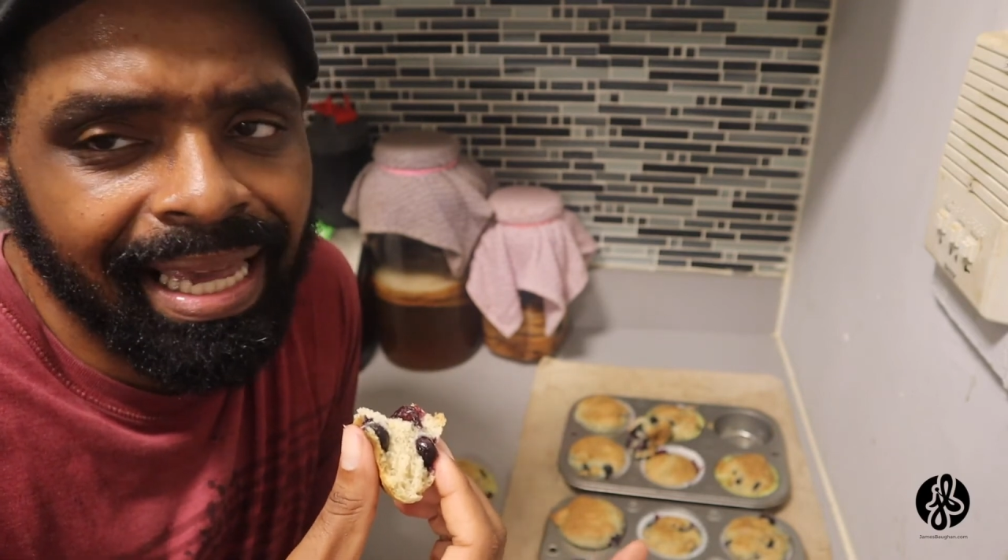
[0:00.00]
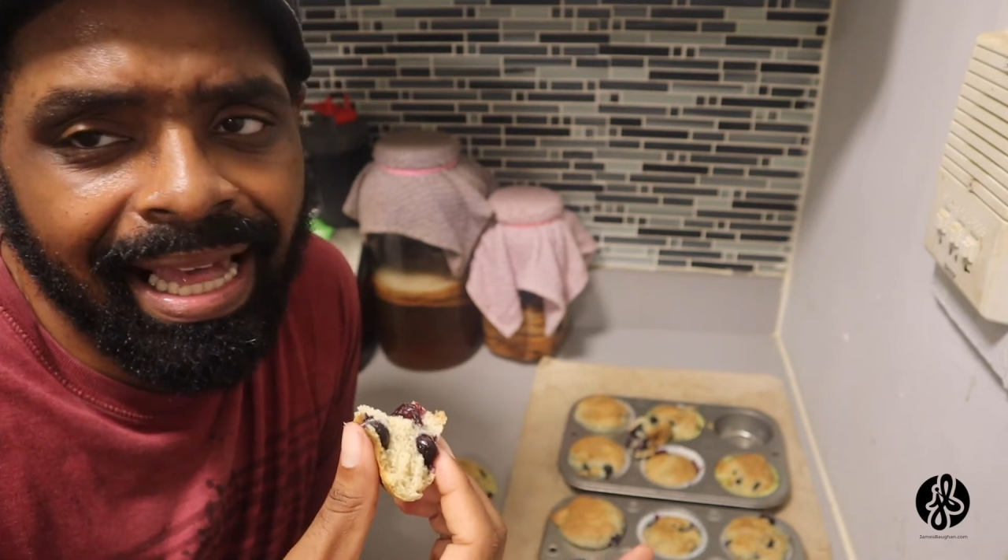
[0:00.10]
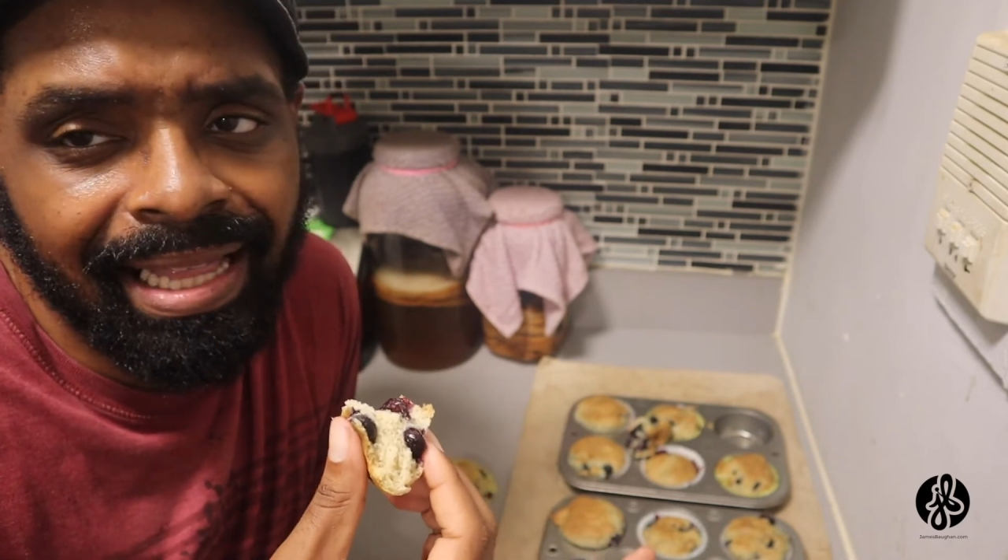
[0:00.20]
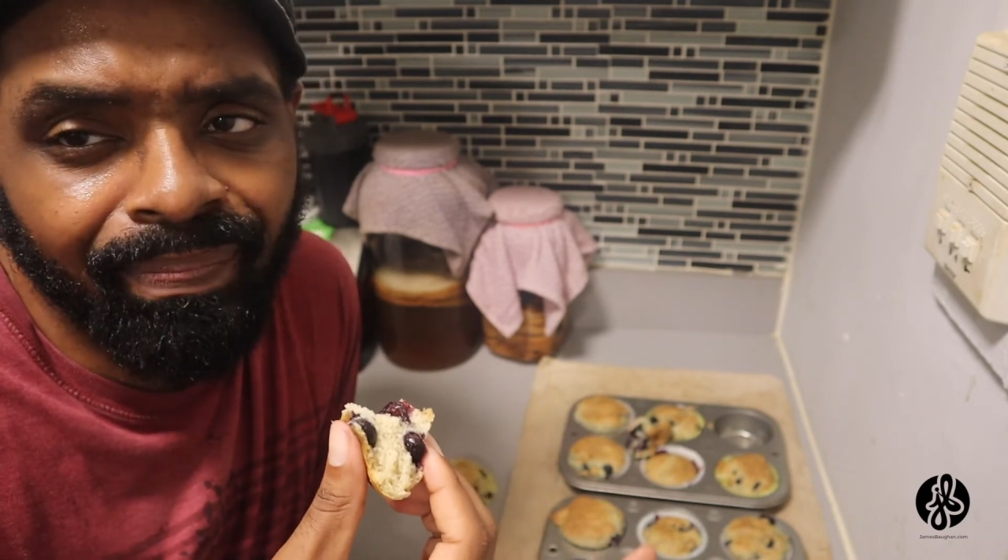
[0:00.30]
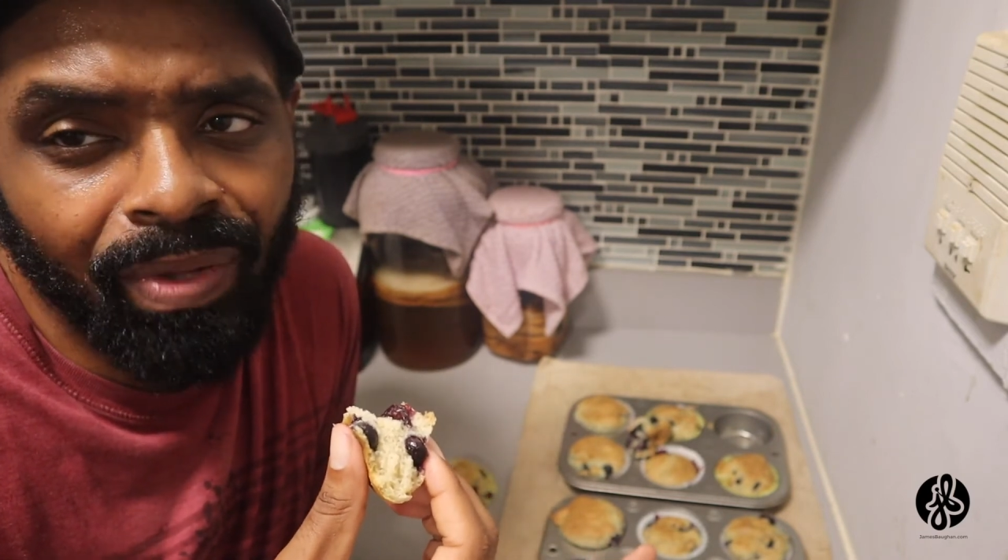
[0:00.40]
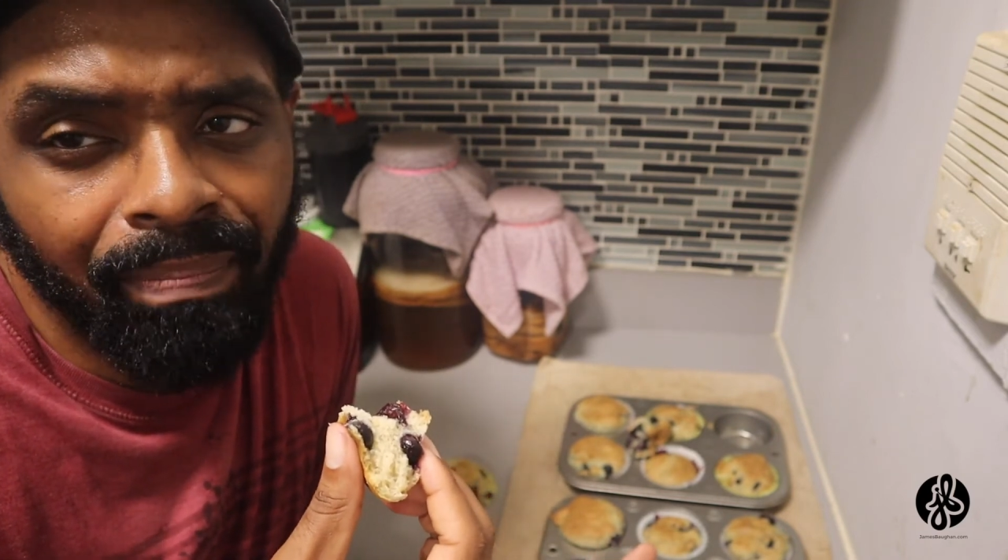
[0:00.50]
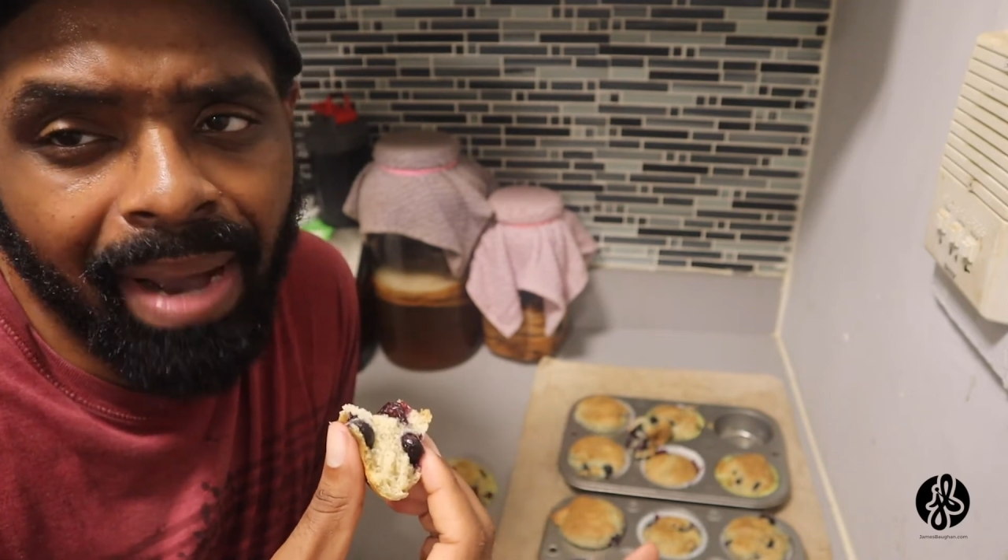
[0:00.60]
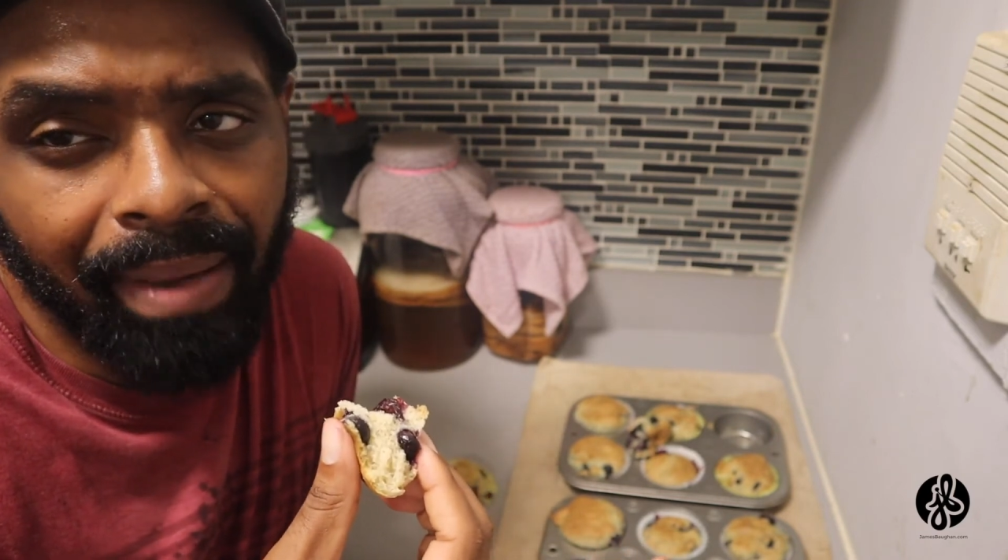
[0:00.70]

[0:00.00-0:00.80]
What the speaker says: in my